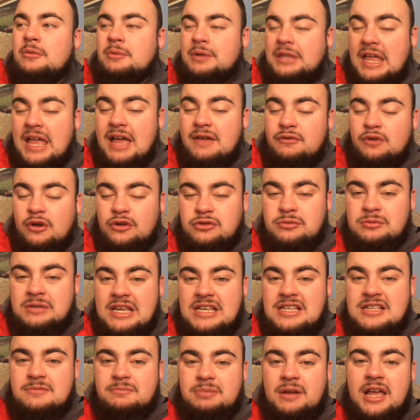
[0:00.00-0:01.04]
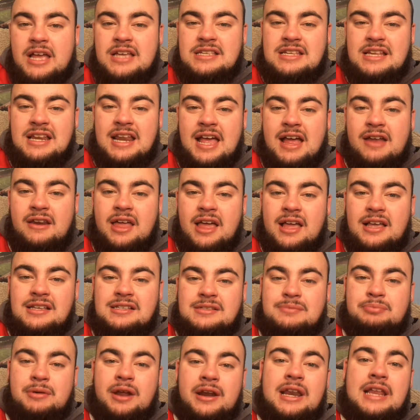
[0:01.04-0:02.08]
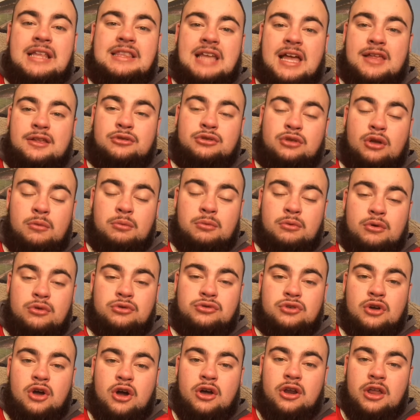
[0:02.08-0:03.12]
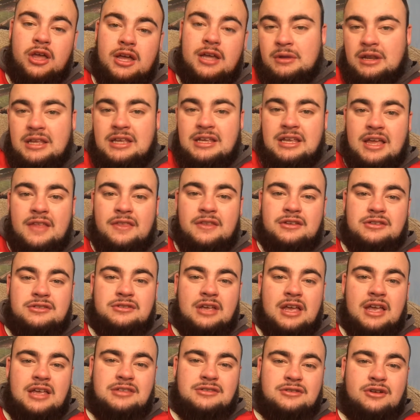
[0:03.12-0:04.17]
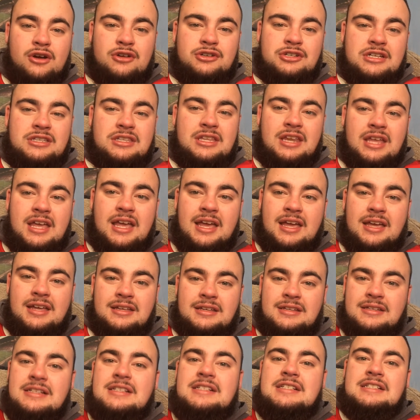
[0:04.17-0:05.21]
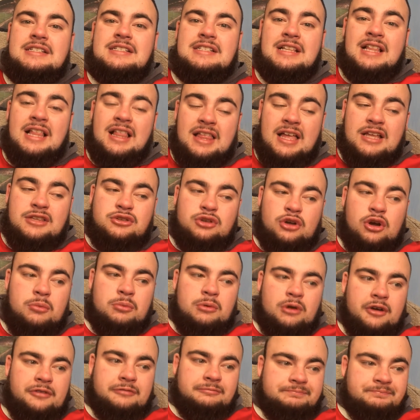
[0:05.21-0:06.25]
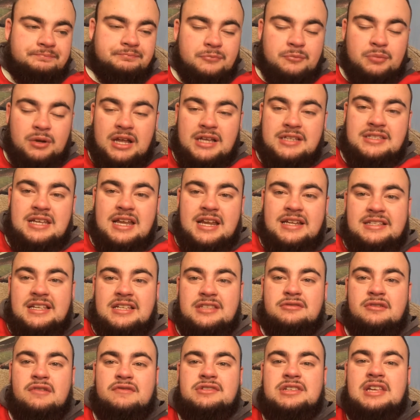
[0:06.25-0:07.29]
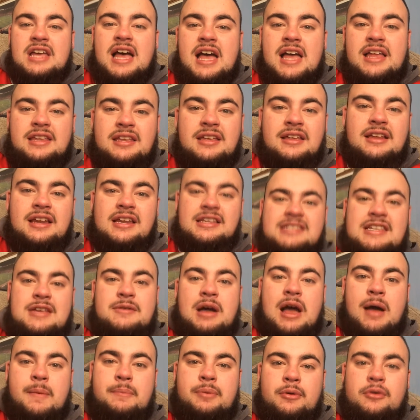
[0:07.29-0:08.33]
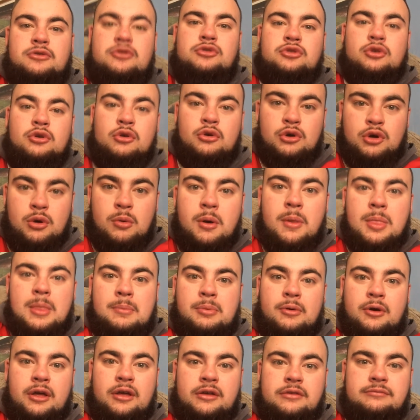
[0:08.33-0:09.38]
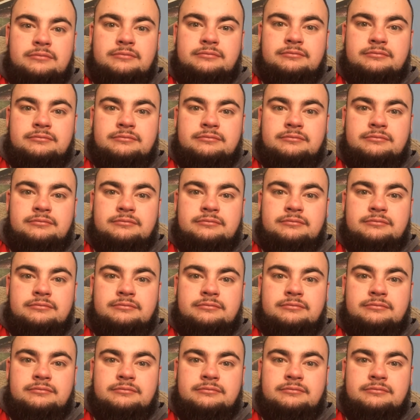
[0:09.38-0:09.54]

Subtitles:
But they have got some decent players in their ranks. Bradley Datt, the top goal scorer. Did he get on the score sheet today? Let's hope not. But like I said, let's get to Riverside and let's see what happens. Come on, the borough.